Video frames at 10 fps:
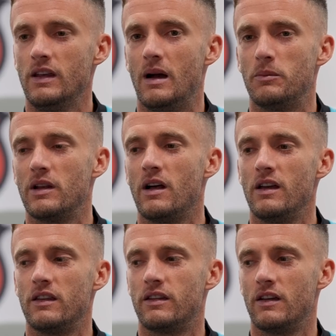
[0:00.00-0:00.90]
Yeah, I'm
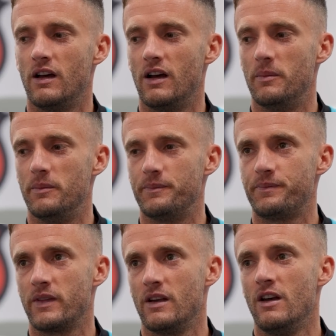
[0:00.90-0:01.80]
delighted.
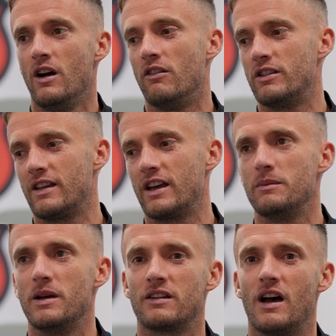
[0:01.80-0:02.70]
Obviously, taking
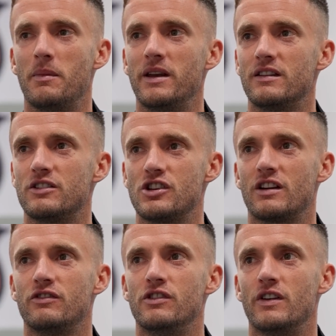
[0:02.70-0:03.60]
a bit of time. I need to
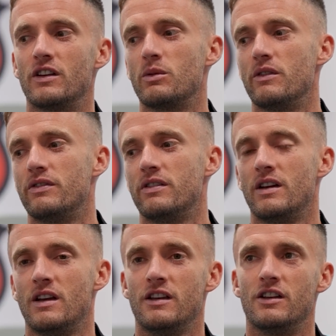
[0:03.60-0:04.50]
check a few things with,
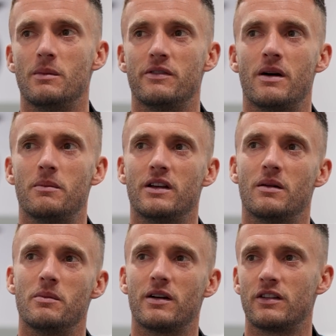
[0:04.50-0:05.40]
you know, my family
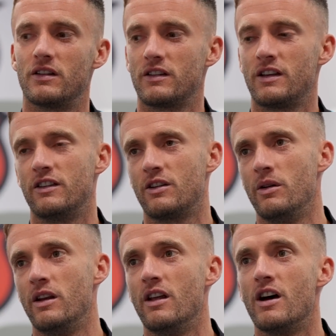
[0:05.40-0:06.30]
coming back to kids
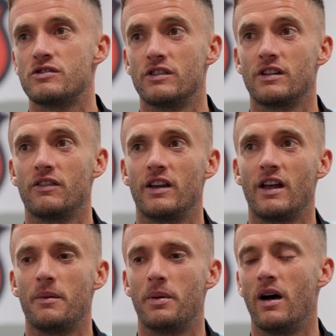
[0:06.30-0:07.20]
going in nursery and stuff like
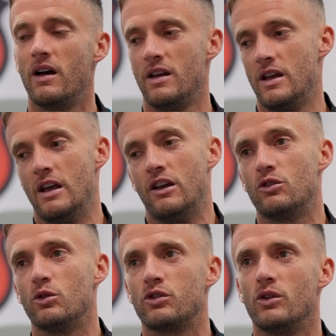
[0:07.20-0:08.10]
that. But
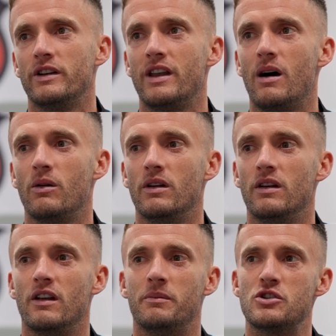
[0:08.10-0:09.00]
it's all sorted now,
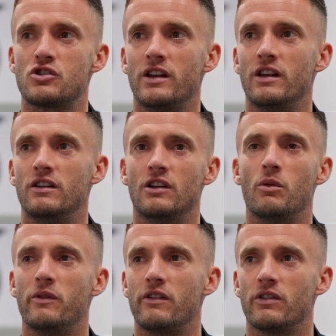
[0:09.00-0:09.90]
and I've been training, you
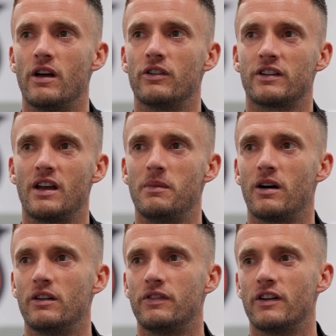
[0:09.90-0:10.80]
know, with everyone else. I came
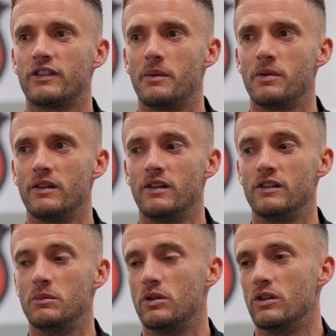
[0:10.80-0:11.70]
back on the first day of
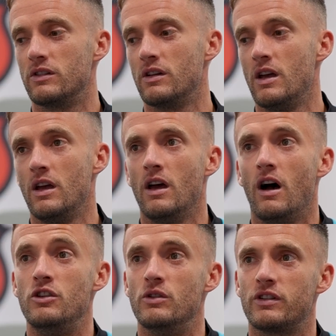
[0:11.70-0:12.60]
pre-season because
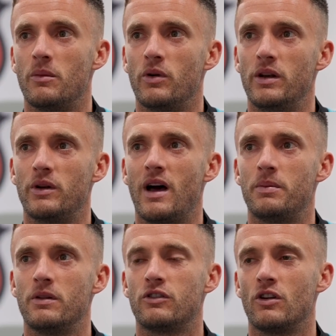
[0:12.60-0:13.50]
I knew at some point it would happen.